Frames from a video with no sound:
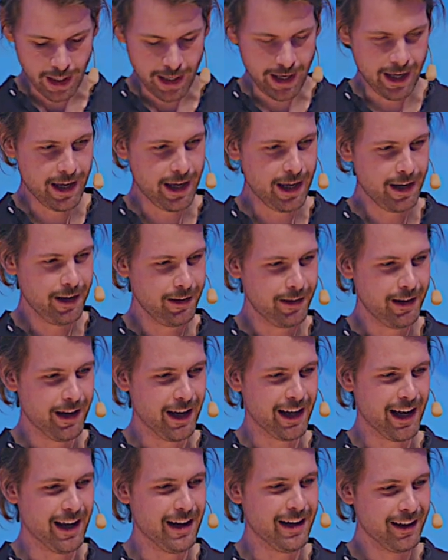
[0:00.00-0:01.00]
Uh,
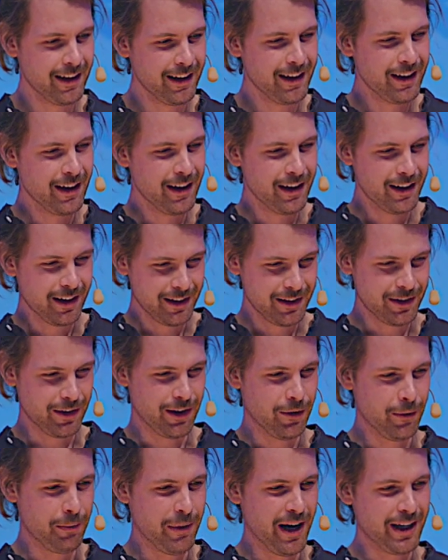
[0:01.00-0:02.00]
again, to
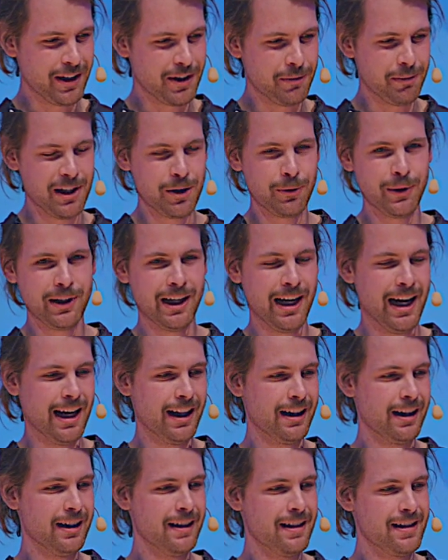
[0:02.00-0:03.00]
go back to my Twitter
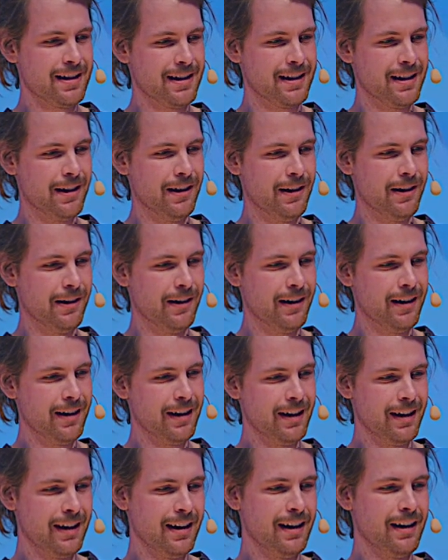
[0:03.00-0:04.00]
handle, so
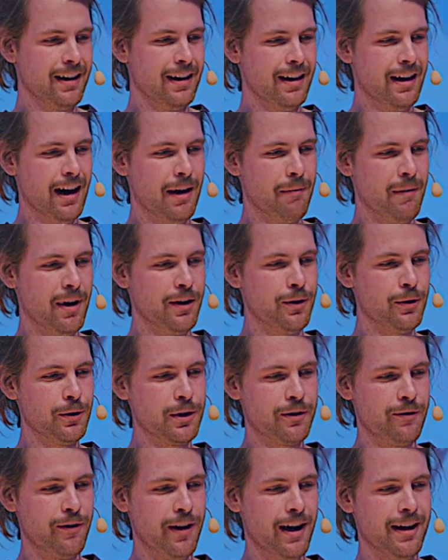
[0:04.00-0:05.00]
I'm a
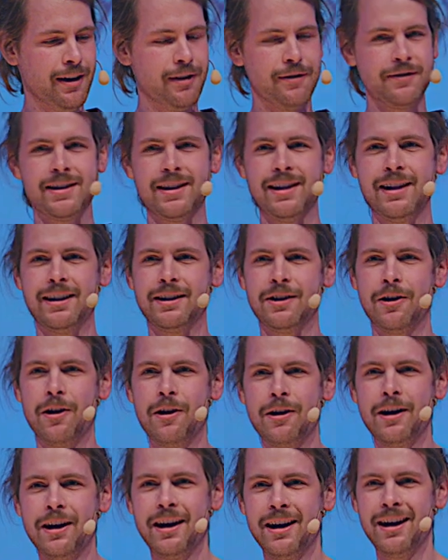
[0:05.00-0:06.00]
huge fan of Steak Dog.